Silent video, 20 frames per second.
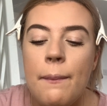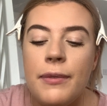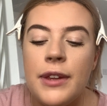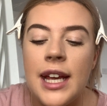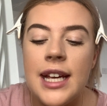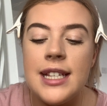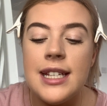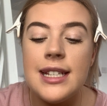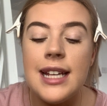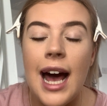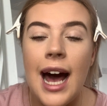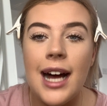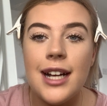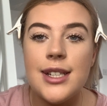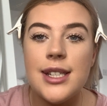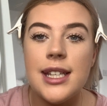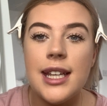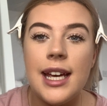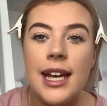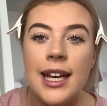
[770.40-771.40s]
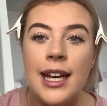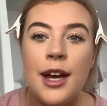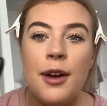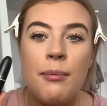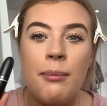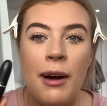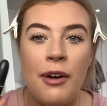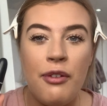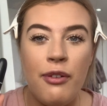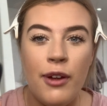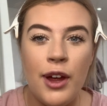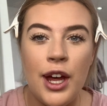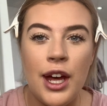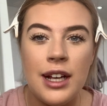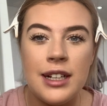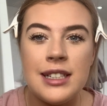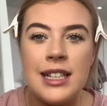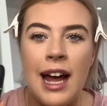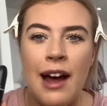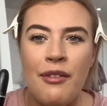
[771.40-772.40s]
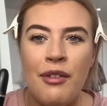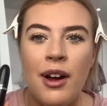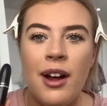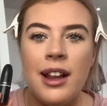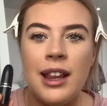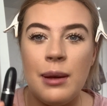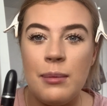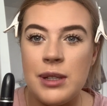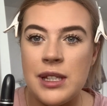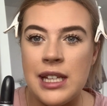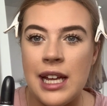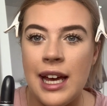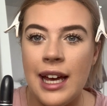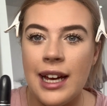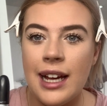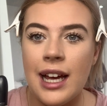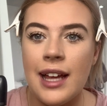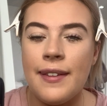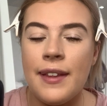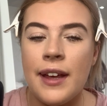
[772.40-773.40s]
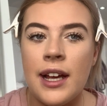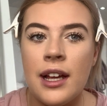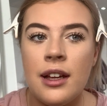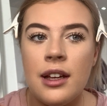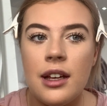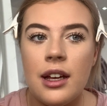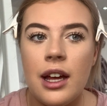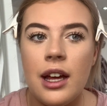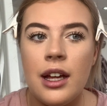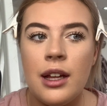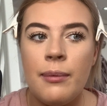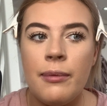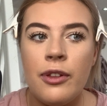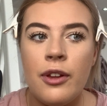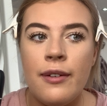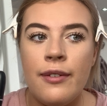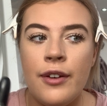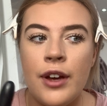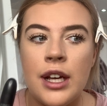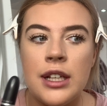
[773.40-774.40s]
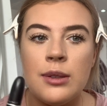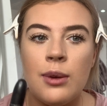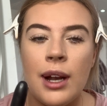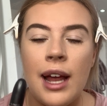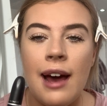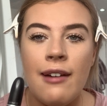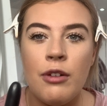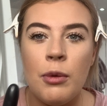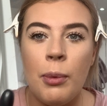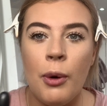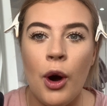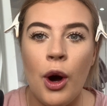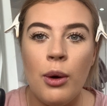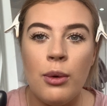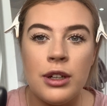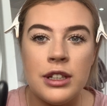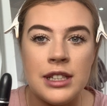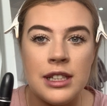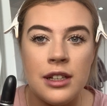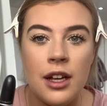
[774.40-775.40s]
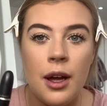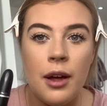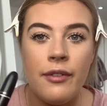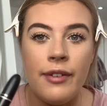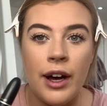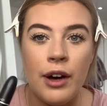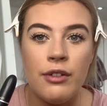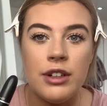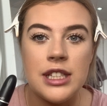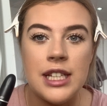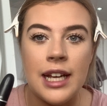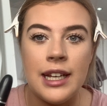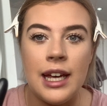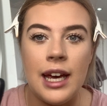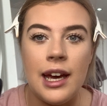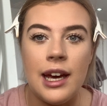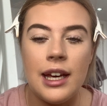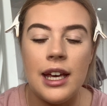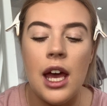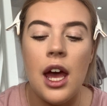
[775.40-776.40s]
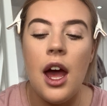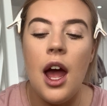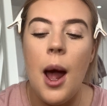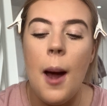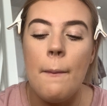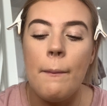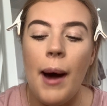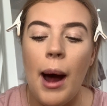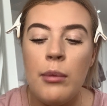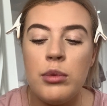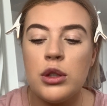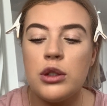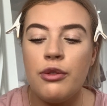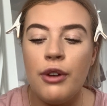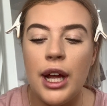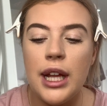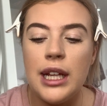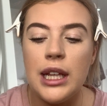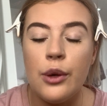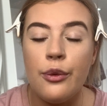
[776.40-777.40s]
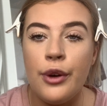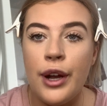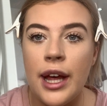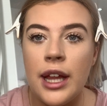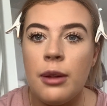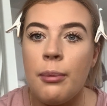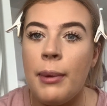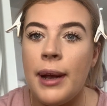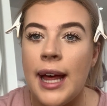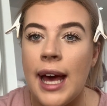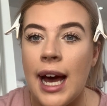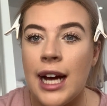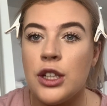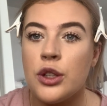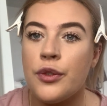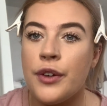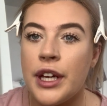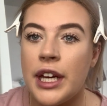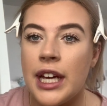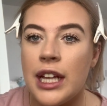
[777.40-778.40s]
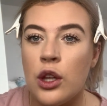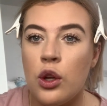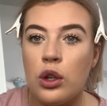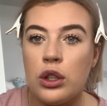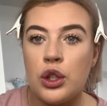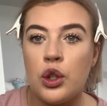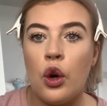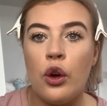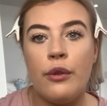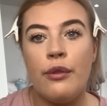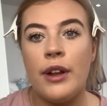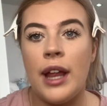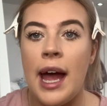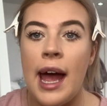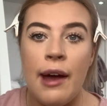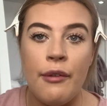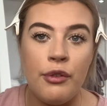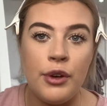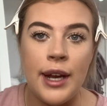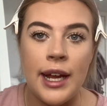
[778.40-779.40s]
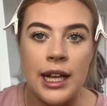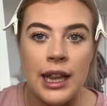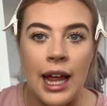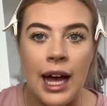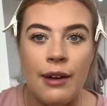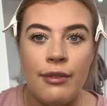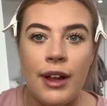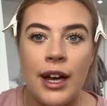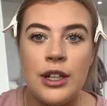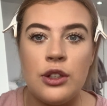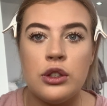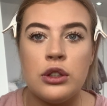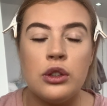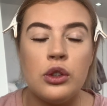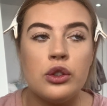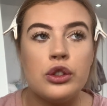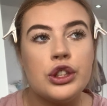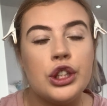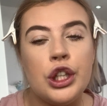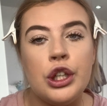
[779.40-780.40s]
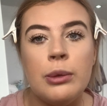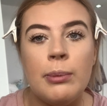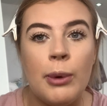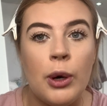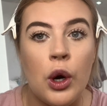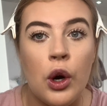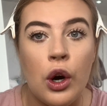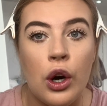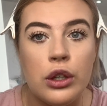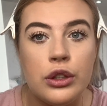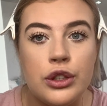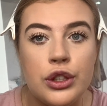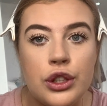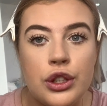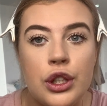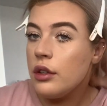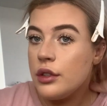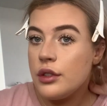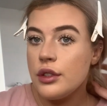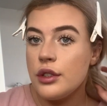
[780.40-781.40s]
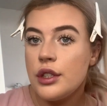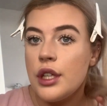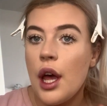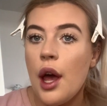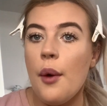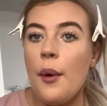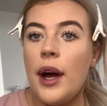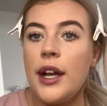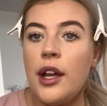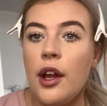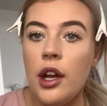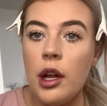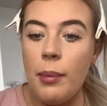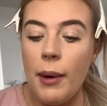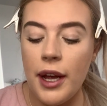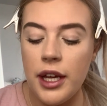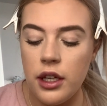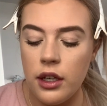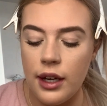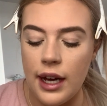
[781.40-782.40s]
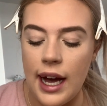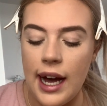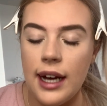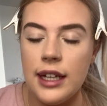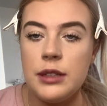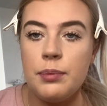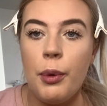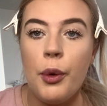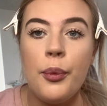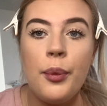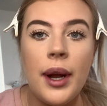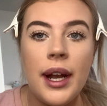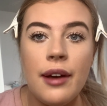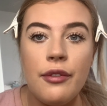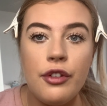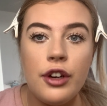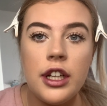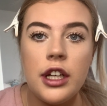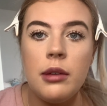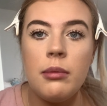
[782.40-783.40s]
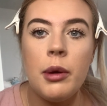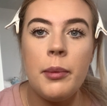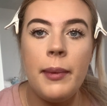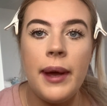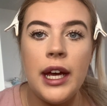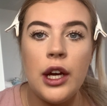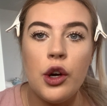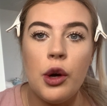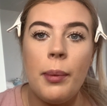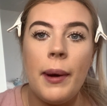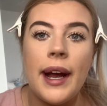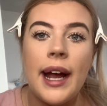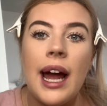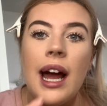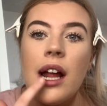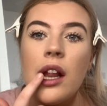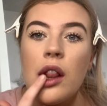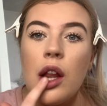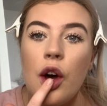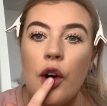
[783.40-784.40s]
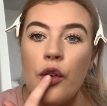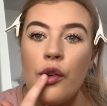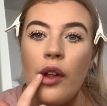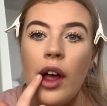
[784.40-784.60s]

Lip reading: This is actually my first ever lipstick. I think the first one I ever bought was Velvet Teddy, but I'm just really loving it at the minute. I just think it looks good for like everyday life, like it doesn't look too much. So I don't know about you guys, but whenever I do my makeup I get a lot of